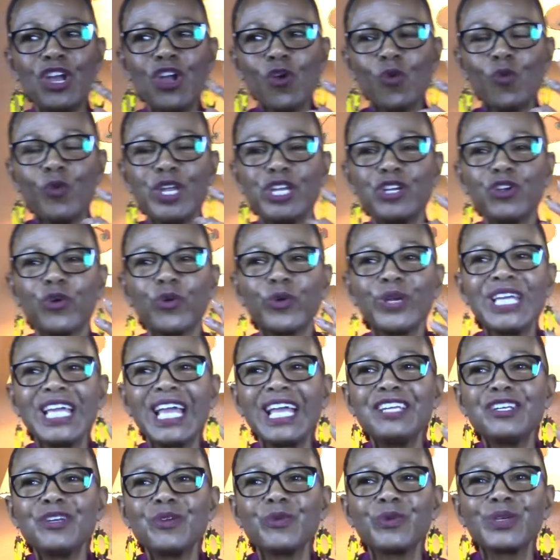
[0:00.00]
we
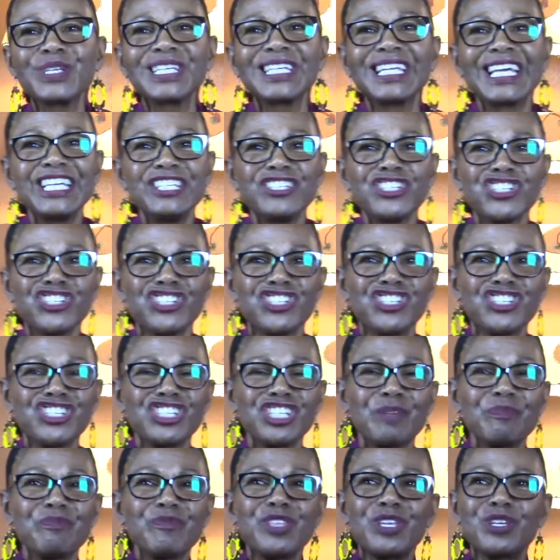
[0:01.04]
create a
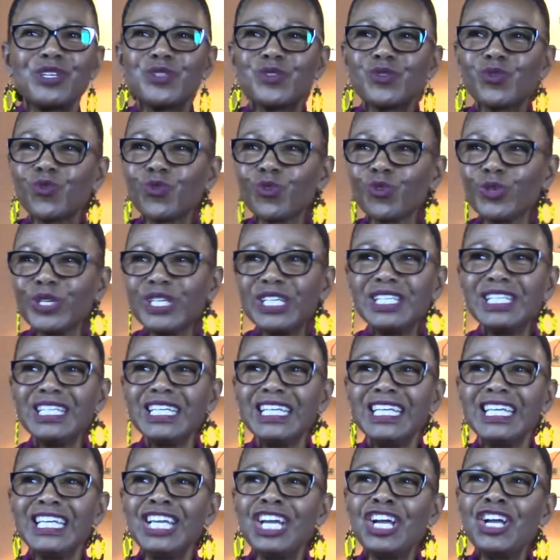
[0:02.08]
relationship that is
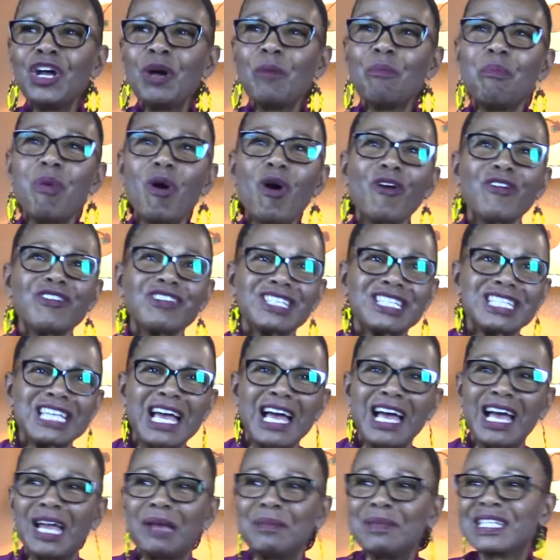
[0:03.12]
really
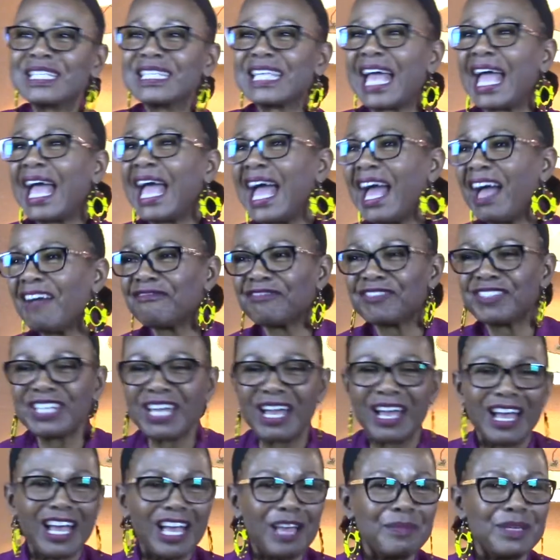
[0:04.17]
part-time. It's
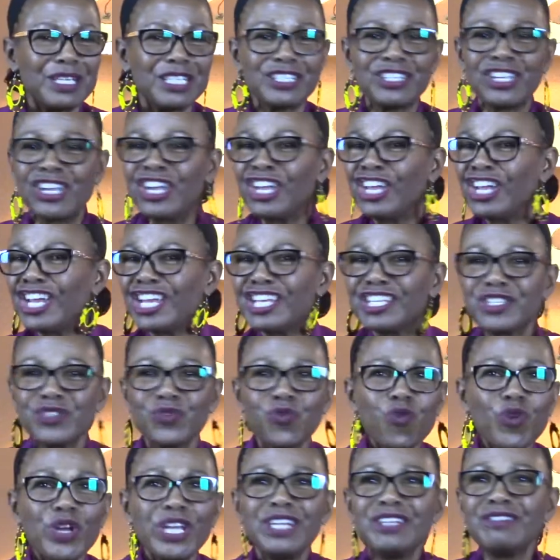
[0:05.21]
half-time. It's
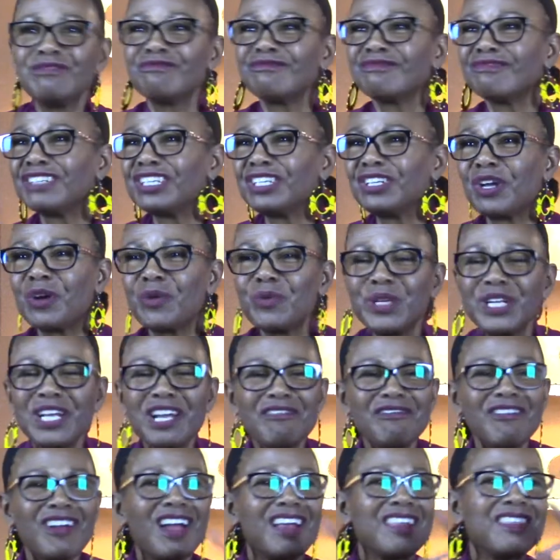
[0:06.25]
when,
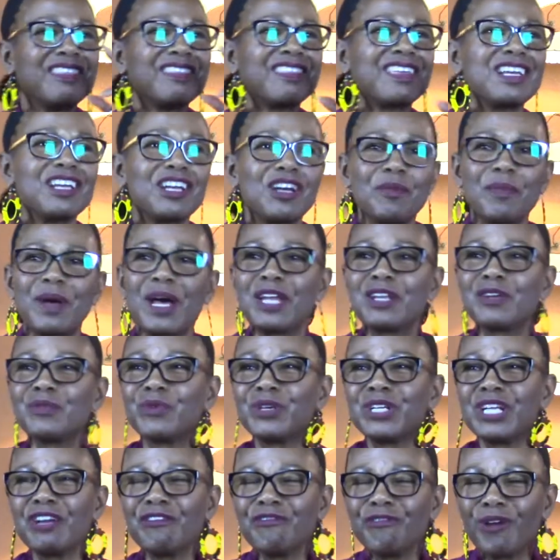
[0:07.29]
whenever I think about it,
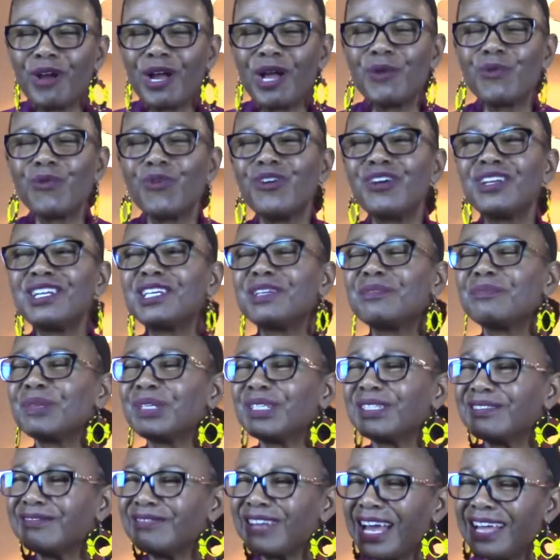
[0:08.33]
whenever I want it.
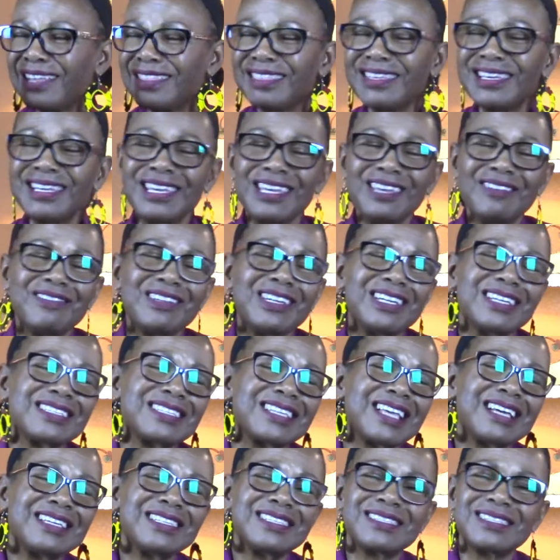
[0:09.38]
But I think even as
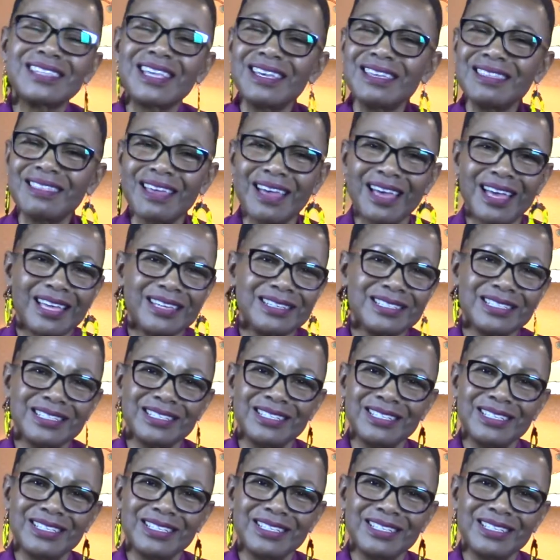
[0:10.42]
I say that,